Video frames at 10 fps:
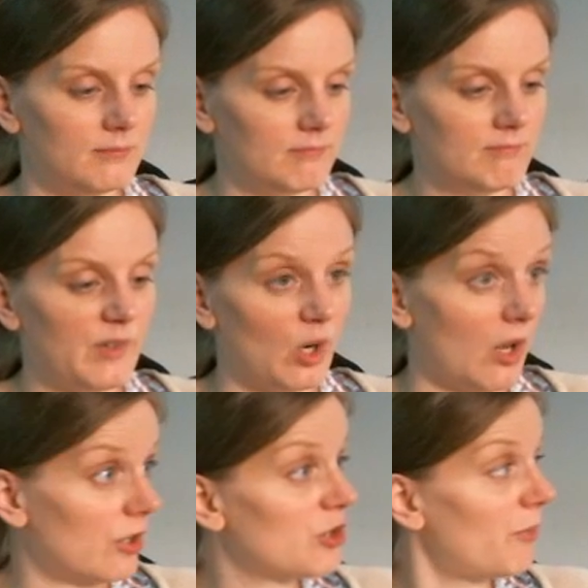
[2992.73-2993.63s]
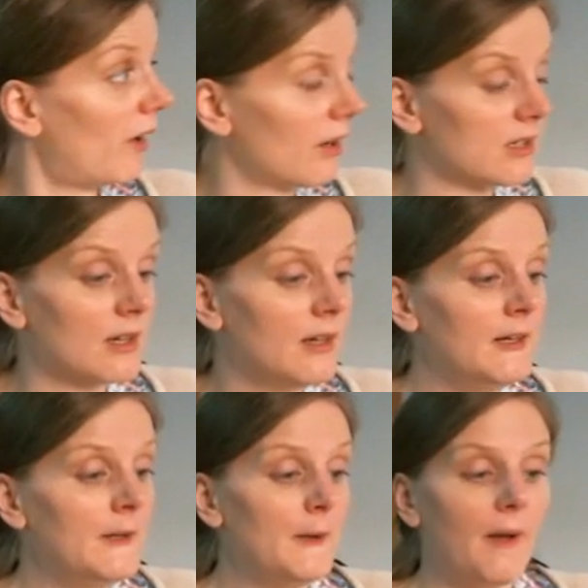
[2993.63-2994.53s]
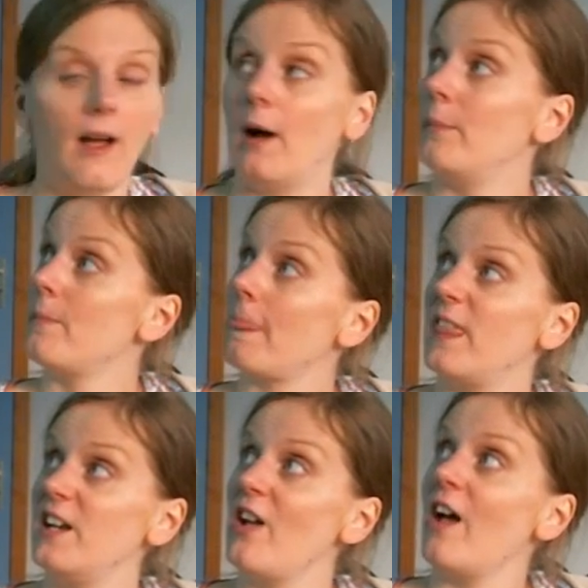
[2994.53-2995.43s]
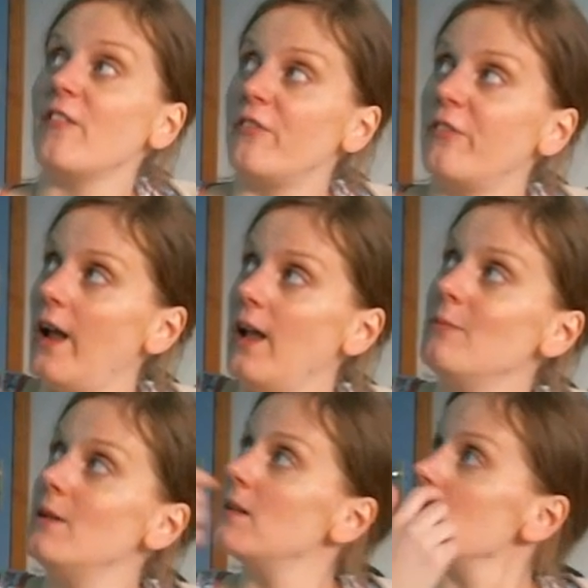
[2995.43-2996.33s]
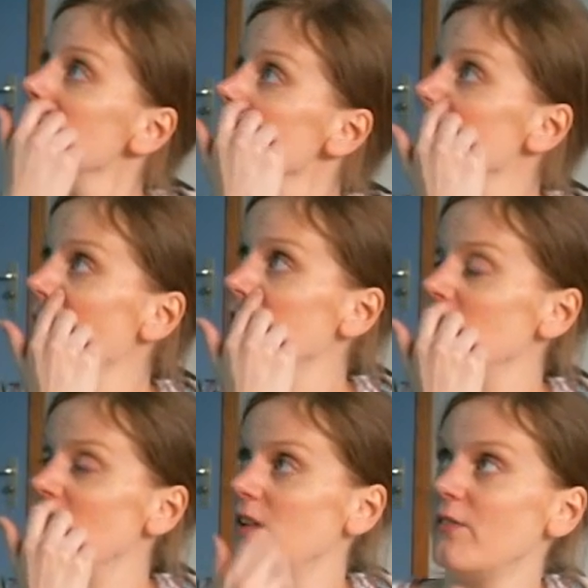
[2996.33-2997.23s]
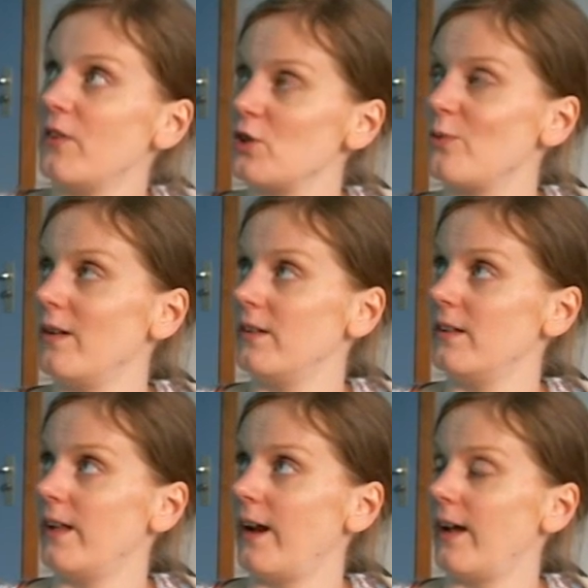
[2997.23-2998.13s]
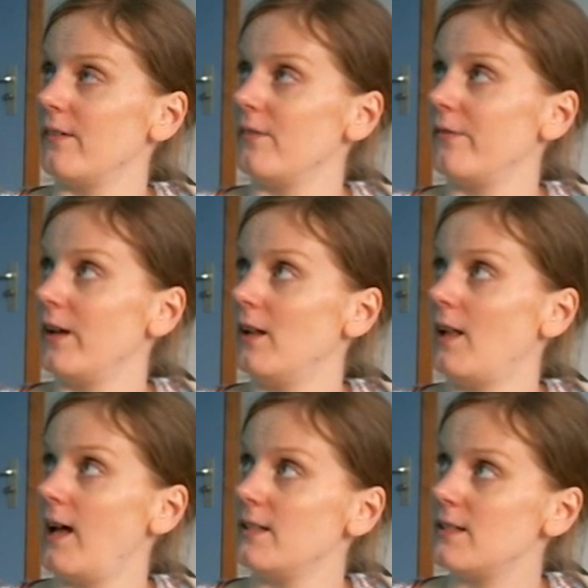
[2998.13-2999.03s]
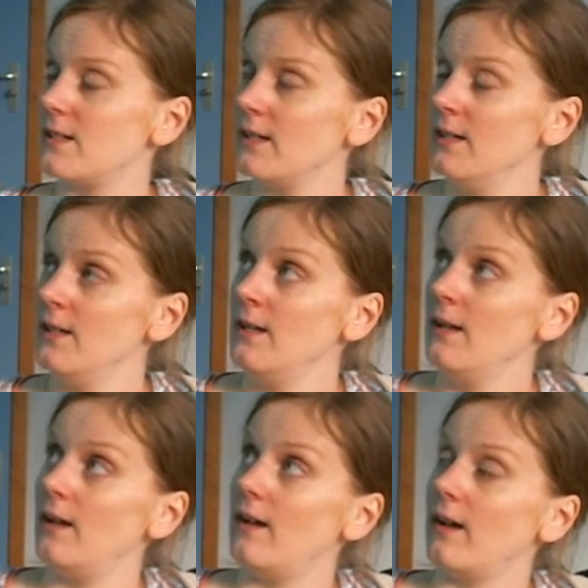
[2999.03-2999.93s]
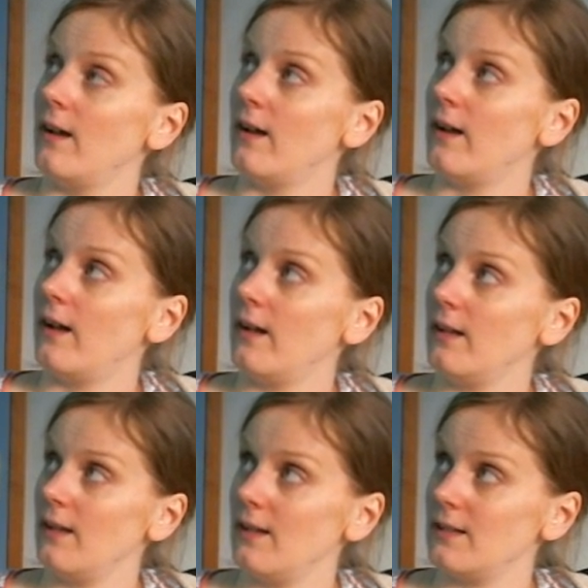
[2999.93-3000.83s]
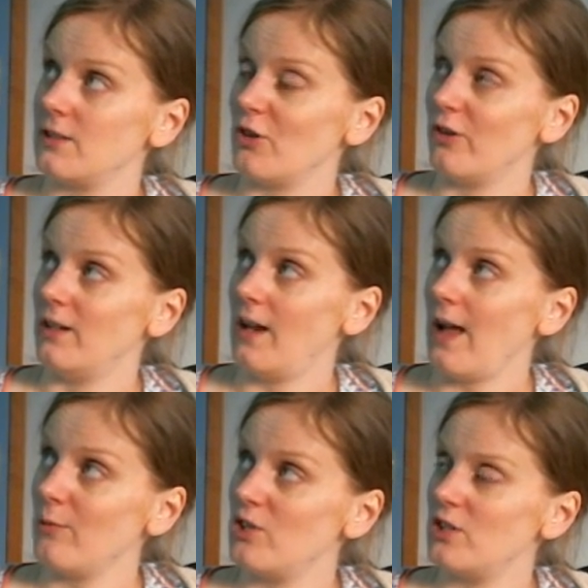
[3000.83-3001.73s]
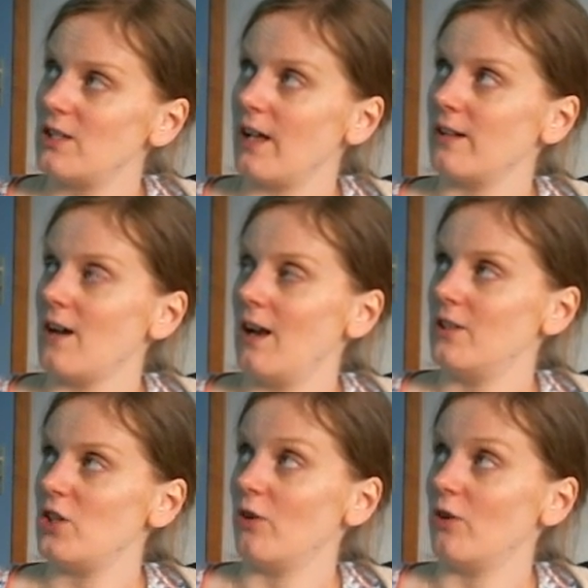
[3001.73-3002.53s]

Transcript: large part. Then you have a frame. This is actually the first one that I realized. So in language technology or